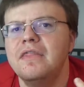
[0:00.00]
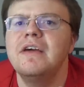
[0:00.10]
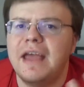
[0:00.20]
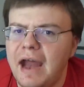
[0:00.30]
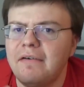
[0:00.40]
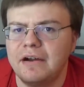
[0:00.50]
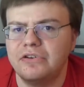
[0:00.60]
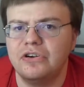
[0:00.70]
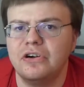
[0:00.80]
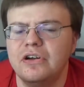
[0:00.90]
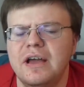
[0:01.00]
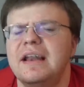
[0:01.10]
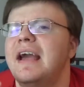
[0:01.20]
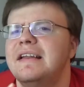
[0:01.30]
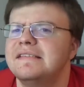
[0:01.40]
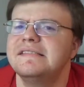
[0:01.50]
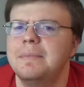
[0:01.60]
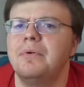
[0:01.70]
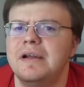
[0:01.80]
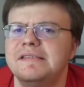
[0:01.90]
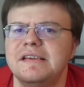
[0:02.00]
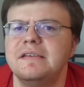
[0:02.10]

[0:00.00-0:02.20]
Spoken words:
character, and it kind of separates